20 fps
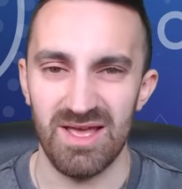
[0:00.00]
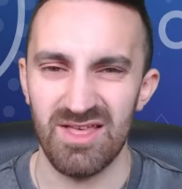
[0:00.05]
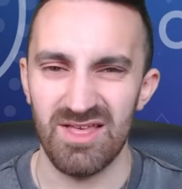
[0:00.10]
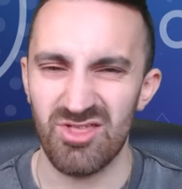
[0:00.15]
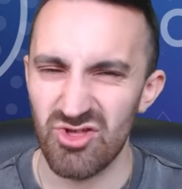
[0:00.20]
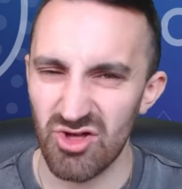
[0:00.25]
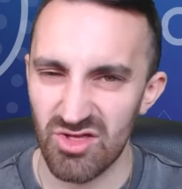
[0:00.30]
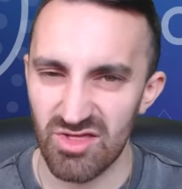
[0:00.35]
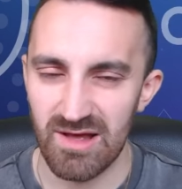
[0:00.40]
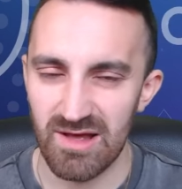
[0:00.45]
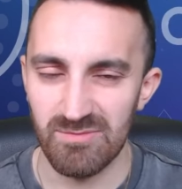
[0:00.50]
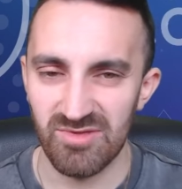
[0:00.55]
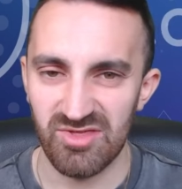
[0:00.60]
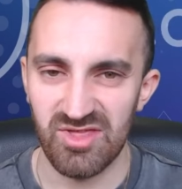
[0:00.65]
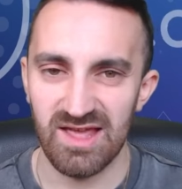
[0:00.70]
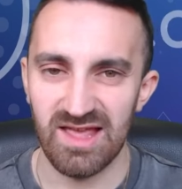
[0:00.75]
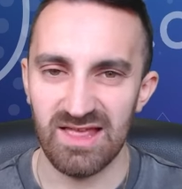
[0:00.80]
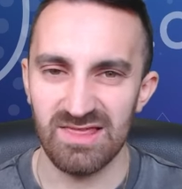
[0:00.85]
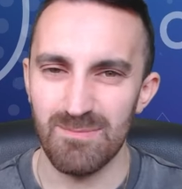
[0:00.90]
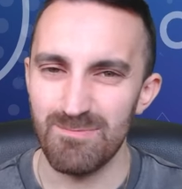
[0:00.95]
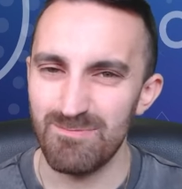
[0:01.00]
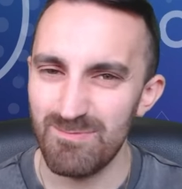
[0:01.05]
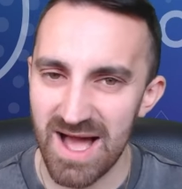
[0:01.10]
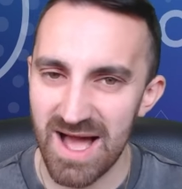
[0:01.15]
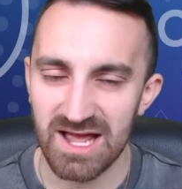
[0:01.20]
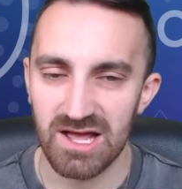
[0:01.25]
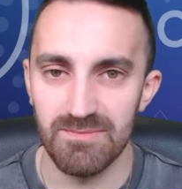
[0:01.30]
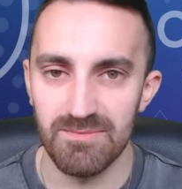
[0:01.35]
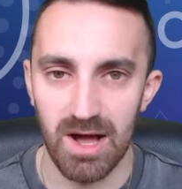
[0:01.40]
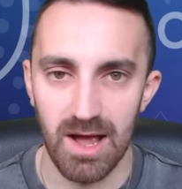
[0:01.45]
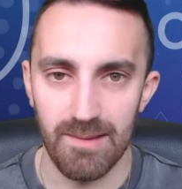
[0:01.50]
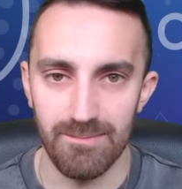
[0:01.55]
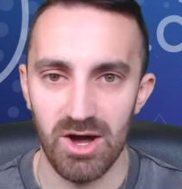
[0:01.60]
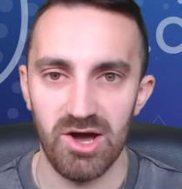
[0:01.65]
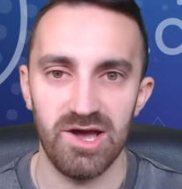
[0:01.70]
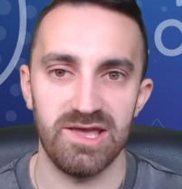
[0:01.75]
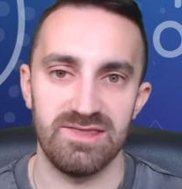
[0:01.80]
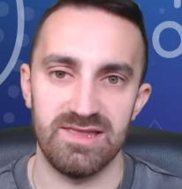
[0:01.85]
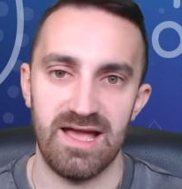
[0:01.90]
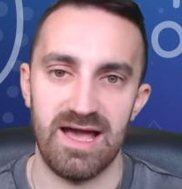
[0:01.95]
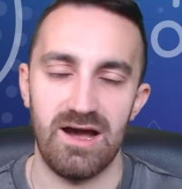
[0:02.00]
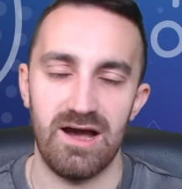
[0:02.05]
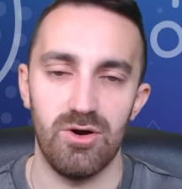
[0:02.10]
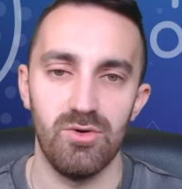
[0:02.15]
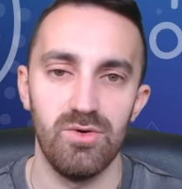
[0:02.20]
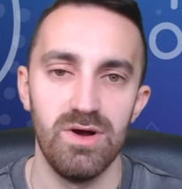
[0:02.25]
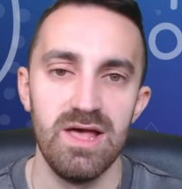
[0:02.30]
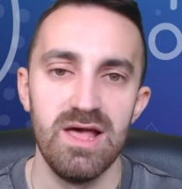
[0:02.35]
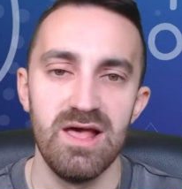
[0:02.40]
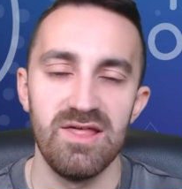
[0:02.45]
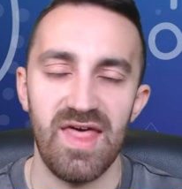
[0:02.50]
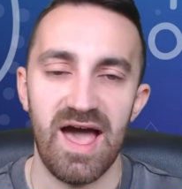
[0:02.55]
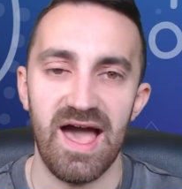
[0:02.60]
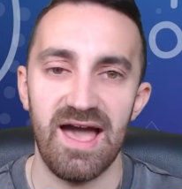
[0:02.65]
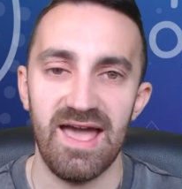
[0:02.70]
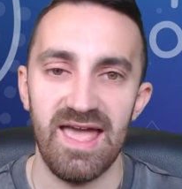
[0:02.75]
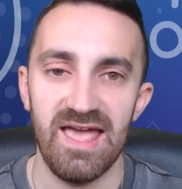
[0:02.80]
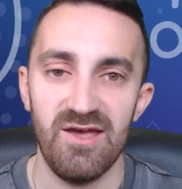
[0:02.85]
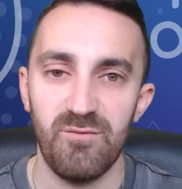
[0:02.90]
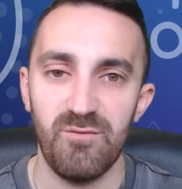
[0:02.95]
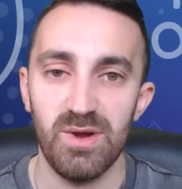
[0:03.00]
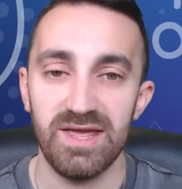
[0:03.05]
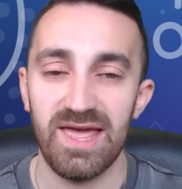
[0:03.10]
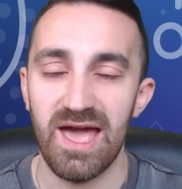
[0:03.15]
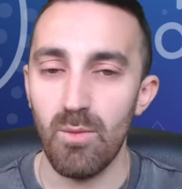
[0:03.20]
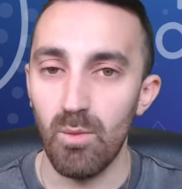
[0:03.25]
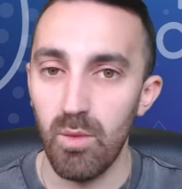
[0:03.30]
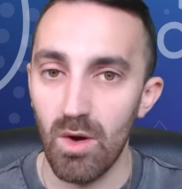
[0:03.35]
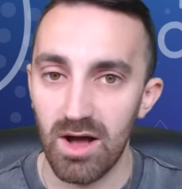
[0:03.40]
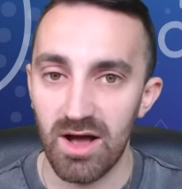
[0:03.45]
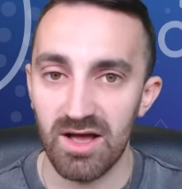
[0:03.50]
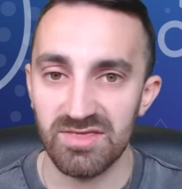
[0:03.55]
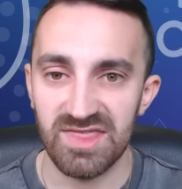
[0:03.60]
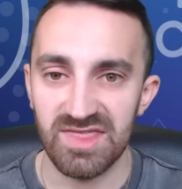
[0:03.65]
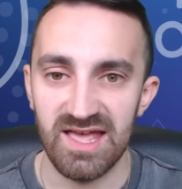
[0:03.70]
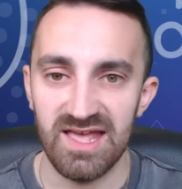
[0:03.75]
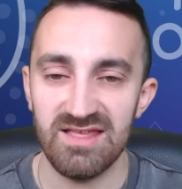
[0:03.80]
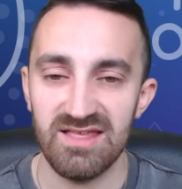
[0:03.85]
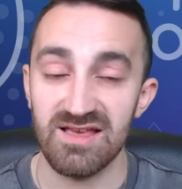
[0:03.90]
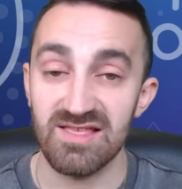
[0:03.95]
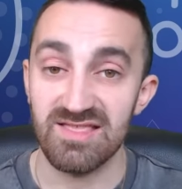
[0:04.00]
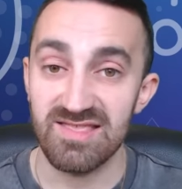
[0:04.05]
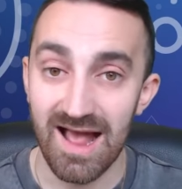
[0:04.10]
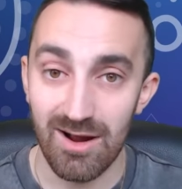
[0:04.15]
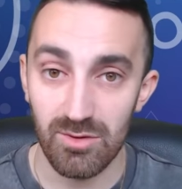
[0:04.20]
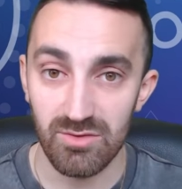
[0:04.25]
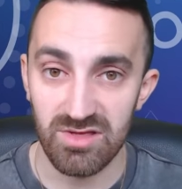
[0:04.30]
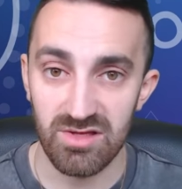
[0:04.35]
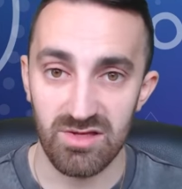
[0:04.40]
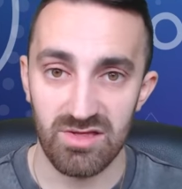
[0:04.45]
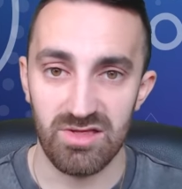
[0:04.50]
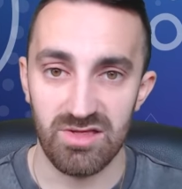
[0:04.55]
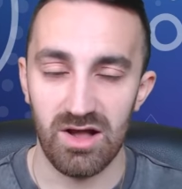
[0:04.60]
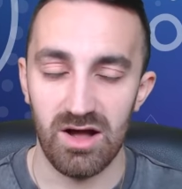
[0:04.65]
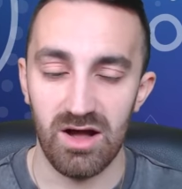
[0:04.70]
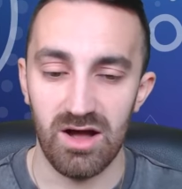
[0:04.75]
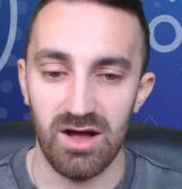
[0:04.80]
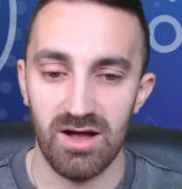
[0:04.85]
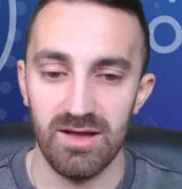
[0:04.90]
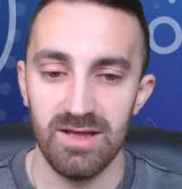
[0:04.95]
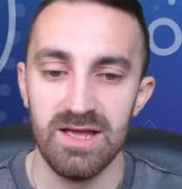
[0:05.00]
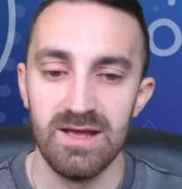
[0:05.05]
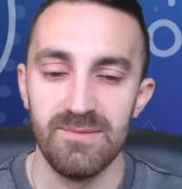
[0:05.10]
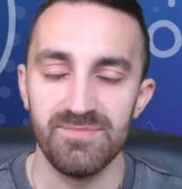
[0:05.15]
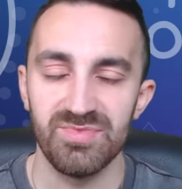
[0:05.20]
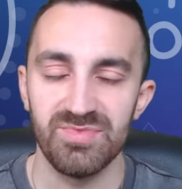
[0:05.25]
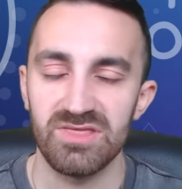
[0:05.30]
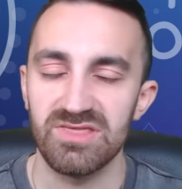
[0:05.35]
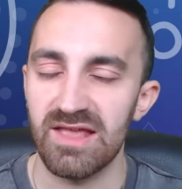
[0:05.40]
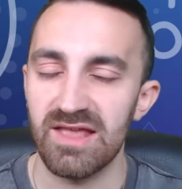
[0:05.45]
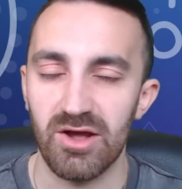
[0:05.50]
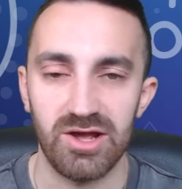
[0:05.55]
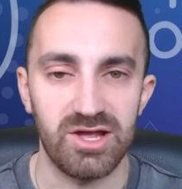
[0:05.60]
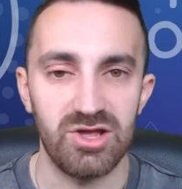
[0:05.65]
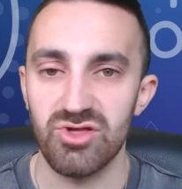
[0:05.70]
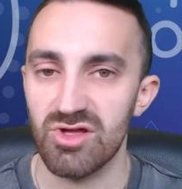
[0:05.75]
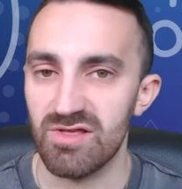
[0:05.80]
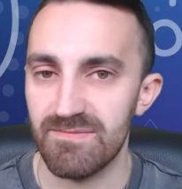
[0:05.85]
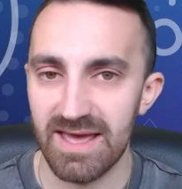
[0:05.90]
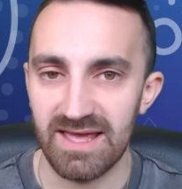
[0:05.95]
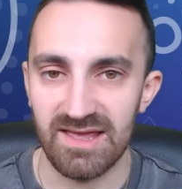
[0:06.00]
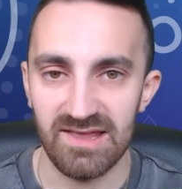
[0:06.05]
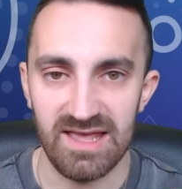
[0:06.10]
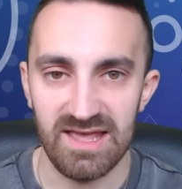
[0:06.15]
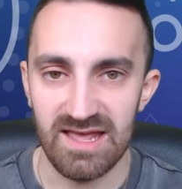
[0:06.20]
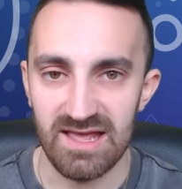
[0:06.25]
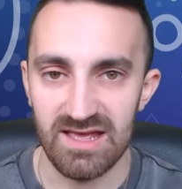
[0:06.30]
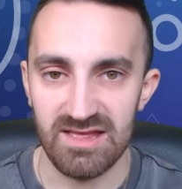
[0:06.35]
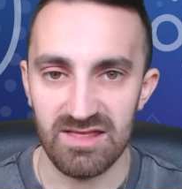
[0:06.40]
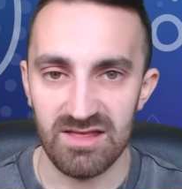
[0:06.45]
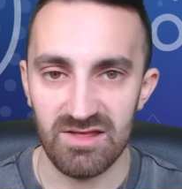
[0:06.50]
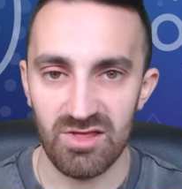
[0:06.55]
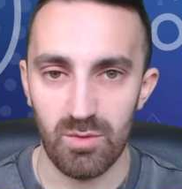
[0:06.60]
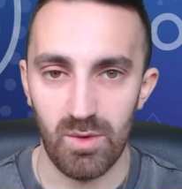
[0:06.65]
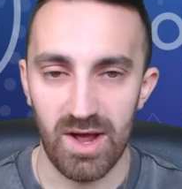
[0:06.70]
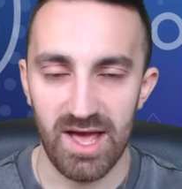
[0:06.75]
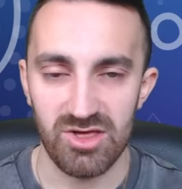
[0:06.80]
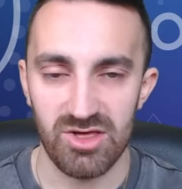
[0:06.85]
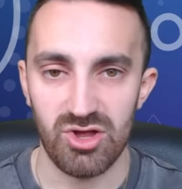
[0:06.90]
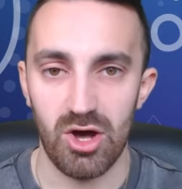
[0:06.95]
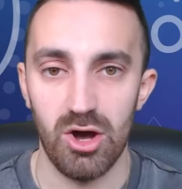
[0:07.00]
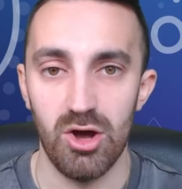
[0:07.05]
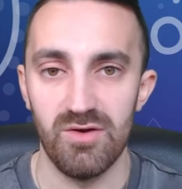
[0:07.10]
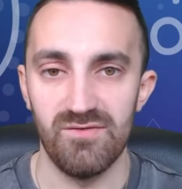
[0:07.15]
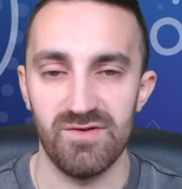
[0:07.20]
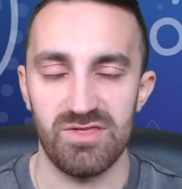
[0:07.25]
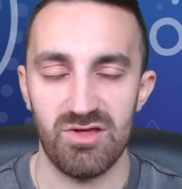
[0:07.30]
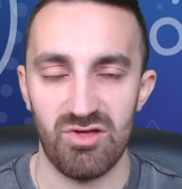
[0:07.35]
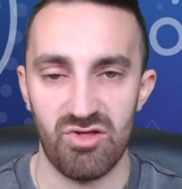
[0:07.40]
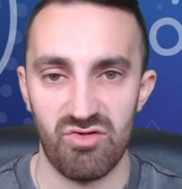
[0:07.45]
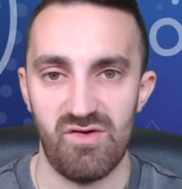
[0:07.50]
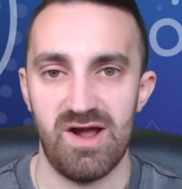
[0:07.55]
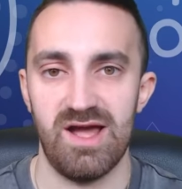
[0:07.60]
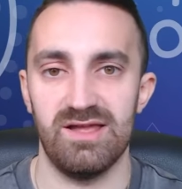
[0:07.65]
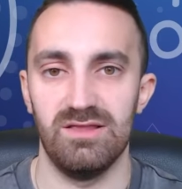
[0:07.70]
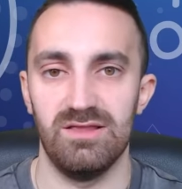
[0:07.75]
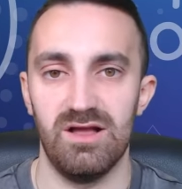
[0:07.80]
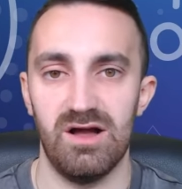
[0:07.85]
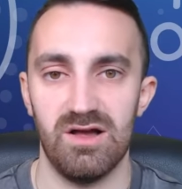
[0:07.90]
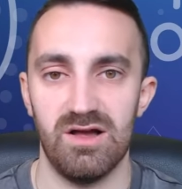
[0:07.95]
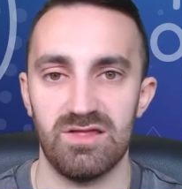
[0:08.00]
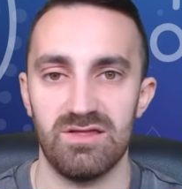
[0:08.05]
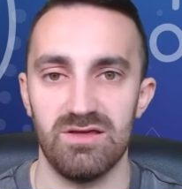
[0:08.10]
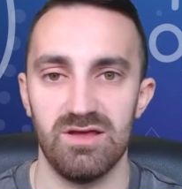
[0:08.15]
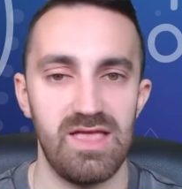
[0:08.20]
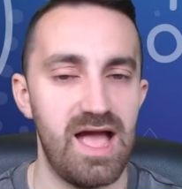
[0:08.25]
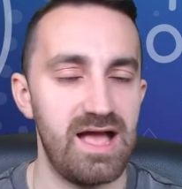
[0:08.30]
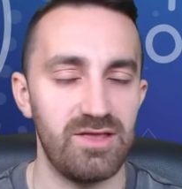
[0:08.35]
It's just something in the back of my mind now that if we get word that he's a doubt to start, then I can just make an easy switch over to Strand Larsen, and